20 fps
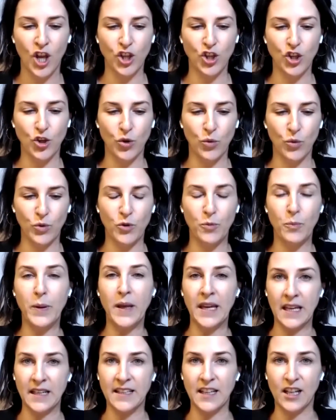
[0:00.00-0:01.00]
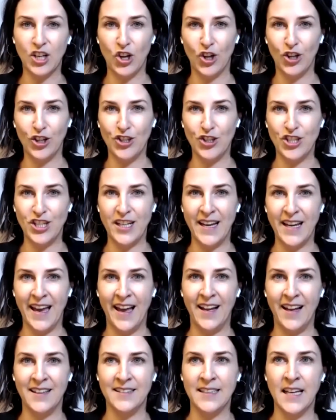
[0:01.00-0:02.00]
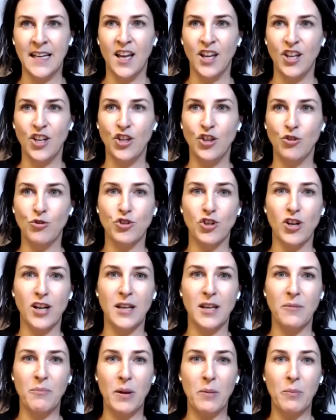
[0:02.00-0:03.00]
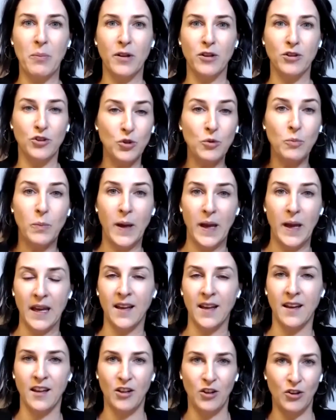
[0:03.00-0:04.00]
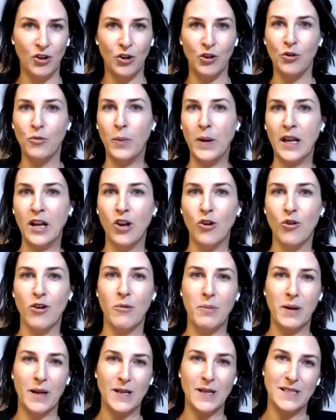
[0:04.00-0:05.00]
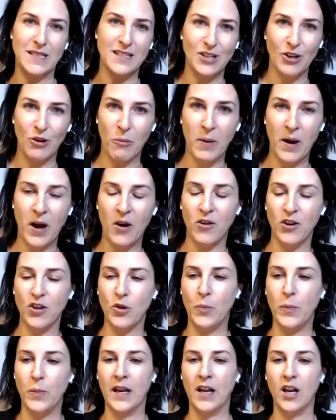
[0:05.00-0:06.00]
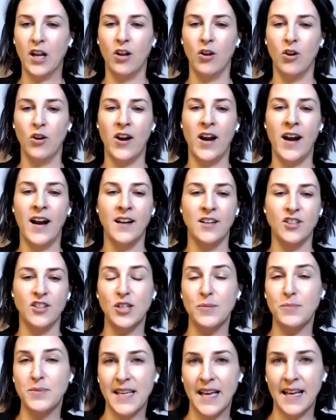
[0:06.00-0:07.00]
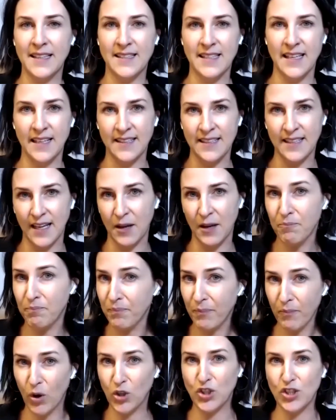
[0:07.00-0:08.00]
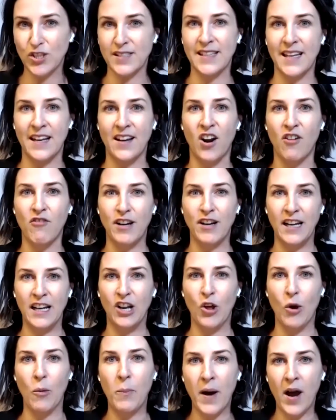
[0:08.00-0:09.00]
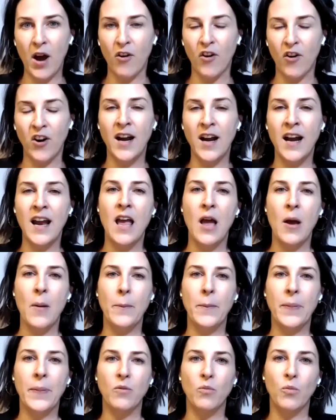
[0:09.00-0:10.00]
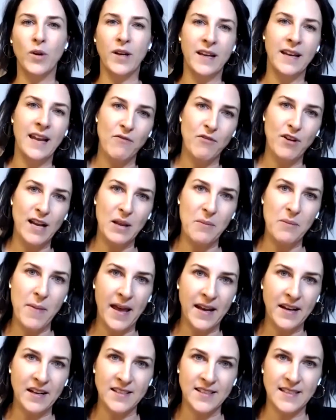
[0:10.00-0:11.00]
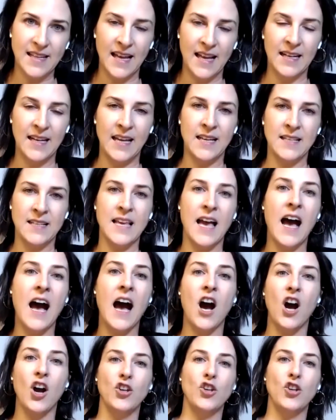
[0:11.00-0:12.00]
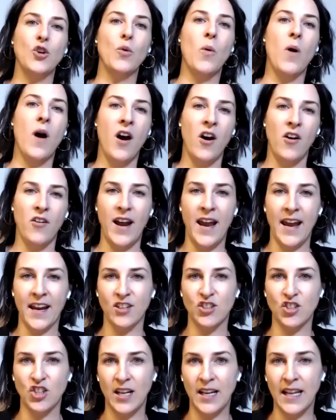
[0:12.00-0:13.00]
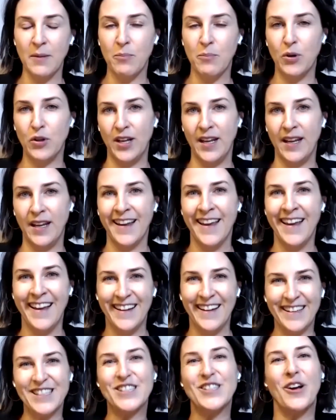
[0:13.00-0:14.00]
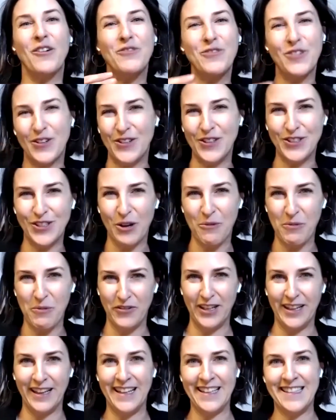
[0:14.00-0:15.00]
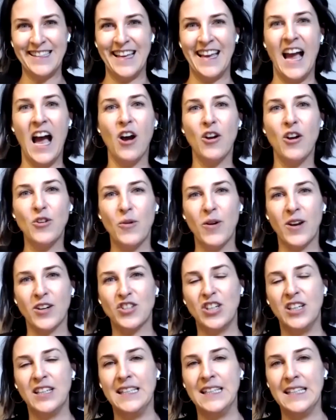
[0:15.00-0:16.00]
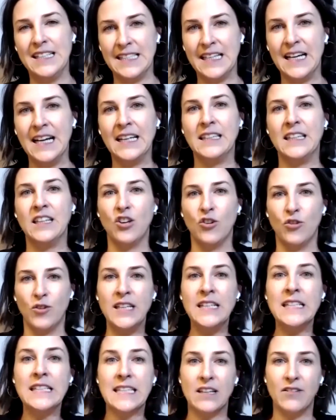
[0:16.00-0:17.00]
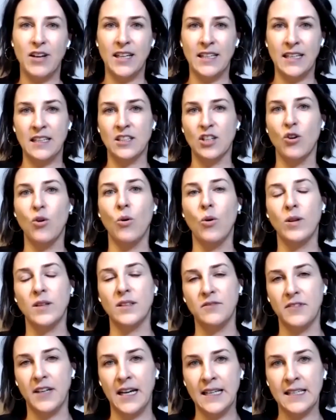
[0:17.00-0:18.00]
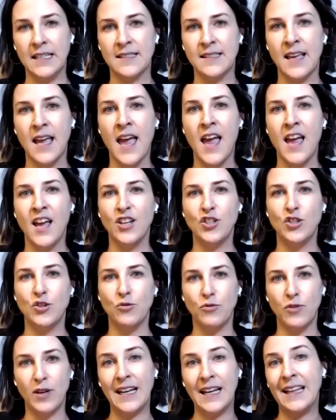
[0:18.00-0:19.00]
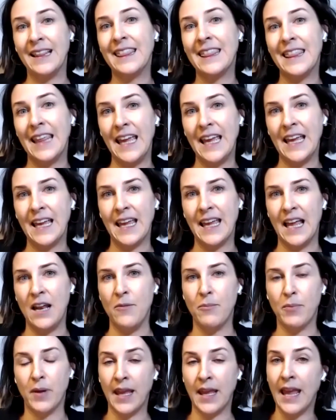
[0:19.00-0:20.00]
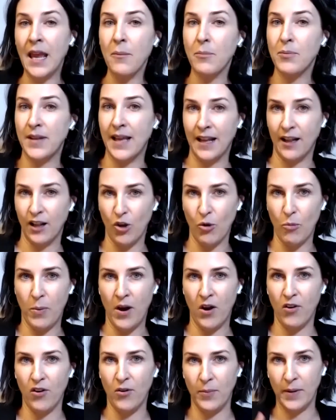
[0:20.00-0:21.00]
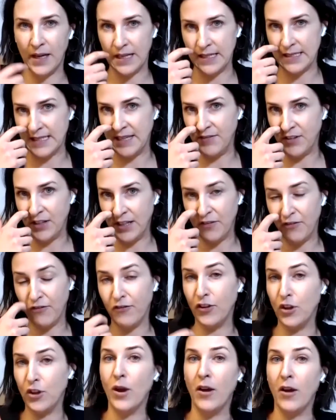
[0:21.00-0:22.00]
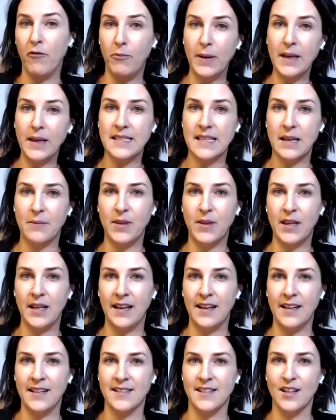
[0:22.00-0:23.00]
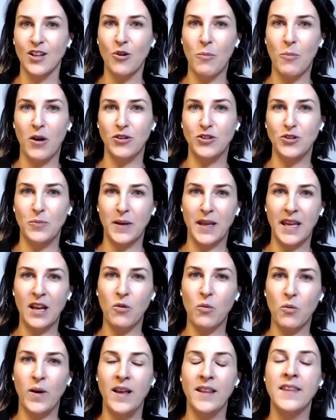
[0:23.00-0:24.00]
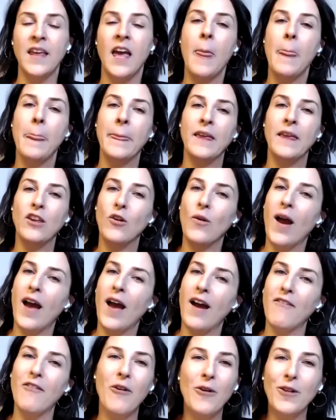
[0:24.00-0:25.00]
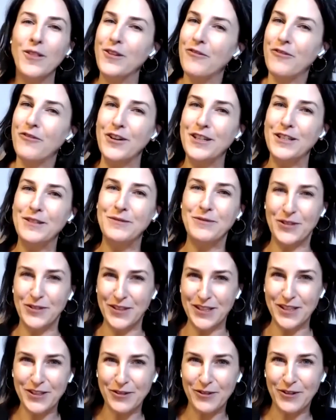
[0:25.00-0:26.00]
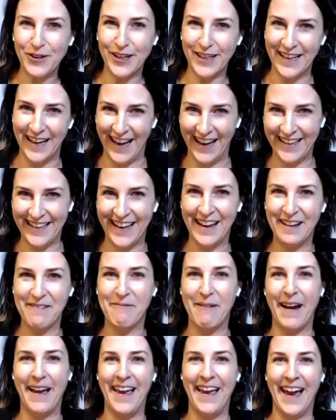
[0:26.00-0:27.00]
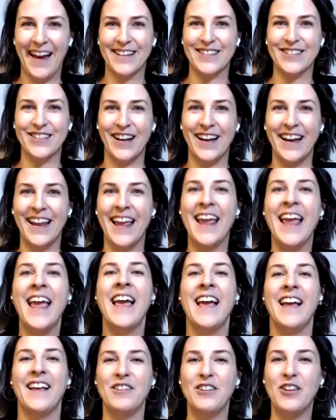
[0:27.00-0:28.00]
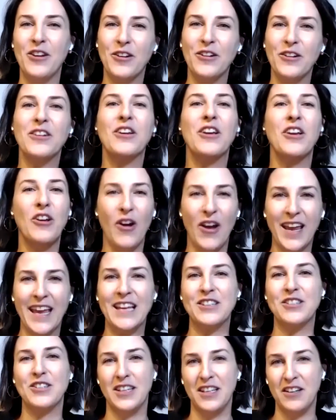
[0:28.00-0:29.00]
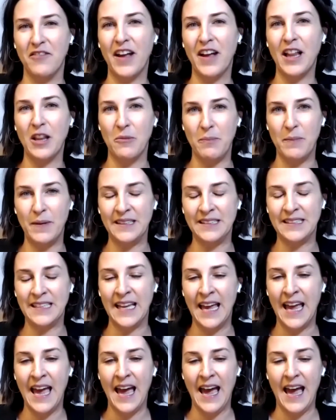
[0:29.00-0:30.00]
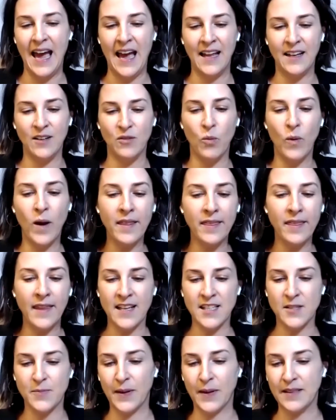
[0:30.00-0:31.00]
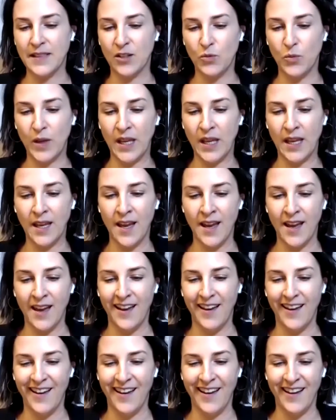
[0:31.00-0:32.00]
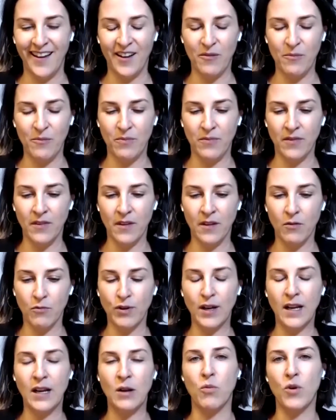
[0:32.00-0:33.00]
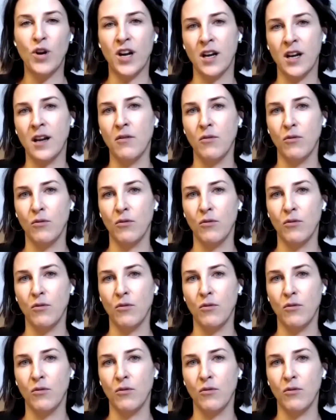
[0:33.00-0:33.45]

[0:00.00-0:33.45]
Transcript: you would pick a technology, and usually people do pick, you pick LoRa because it's low power, you pick LoRa chipsets and modules that are really low power. But what it really matters then is how you are actually putting the software on top of it. Let's say how you're actually designing or integrating the whole device to really think and keep that low power. Because even if you have picked something that is low power to begin with, you have all the freedom to destroy that by actually you going into the development. And one aspect that we really work